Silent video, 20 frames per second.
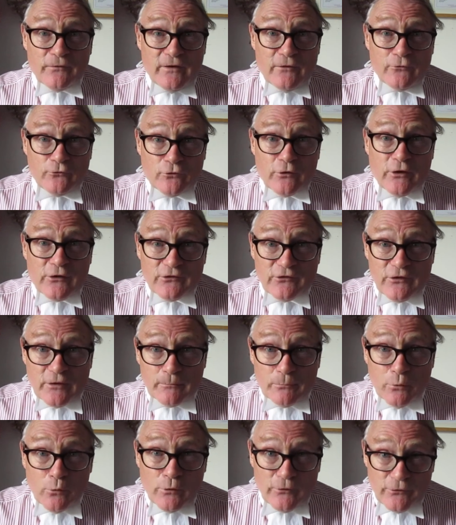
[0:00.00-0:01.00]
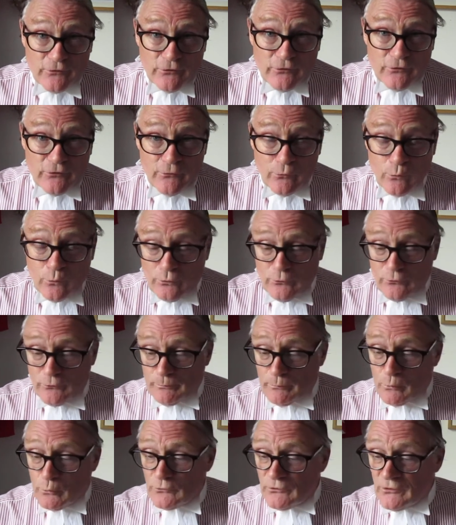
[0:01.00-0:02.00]
interesting points, as the authors
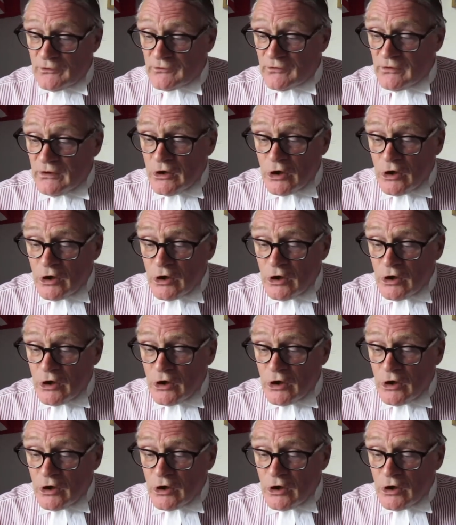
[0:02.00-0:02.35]
put it,